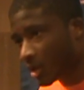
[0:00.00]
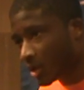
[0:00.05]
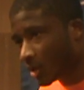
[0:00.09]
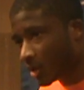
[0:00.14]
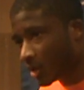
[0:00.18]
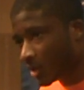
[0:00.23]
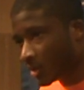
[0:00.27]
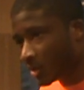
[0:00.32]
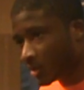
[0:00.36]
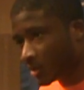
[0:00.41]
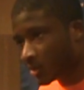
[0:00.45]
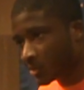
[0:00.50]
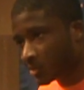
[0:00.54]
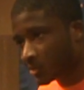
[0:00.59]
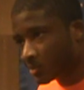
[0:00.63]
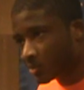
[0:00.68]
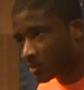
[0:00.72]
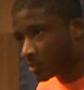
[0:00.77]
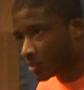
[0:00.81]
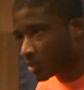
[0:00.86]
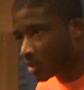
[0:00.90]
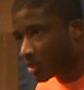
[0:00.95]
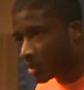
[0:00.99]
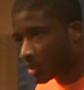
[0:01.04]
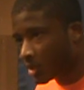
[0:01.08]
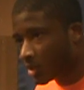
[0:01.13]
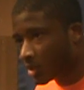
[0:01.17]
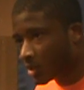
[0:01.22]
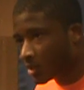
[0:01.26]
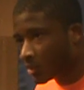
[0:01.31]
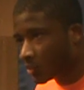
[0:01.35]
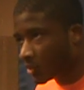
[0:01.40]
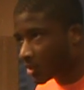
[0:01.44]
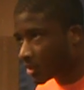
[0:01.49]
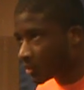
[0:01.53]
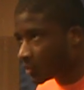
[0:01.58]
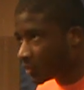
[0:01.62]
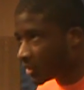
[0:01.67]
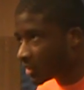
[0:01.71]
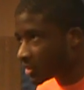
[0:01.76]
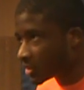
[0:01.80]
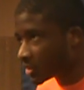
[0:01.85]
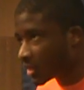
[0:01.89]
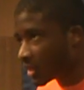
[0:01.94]
But the
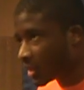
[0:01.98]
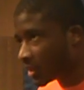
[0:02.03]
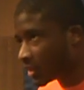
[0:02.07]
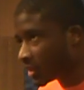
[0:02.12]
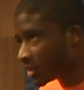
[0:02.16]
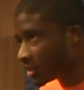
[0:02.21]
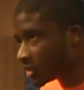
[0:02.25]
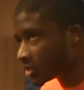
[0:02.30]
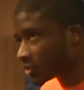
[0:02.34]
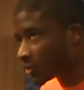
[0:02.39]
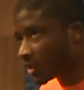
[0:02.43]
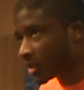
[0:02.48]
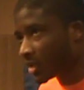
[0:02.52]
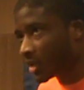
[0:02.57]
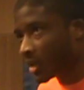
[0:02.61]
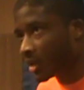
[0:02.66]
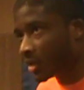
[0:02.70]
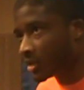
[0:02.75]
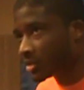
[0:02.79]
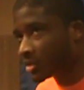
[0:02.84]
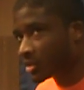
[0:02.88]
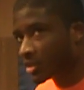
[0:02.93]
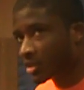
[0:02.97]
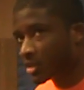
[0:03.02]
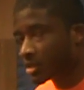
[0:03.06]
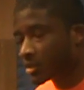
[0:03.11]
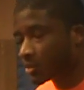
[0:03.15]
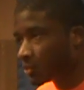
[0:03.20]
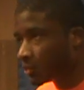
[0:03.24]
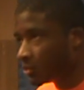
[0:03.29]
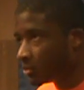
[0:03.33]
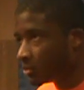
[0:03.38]
biggest thing is right now is just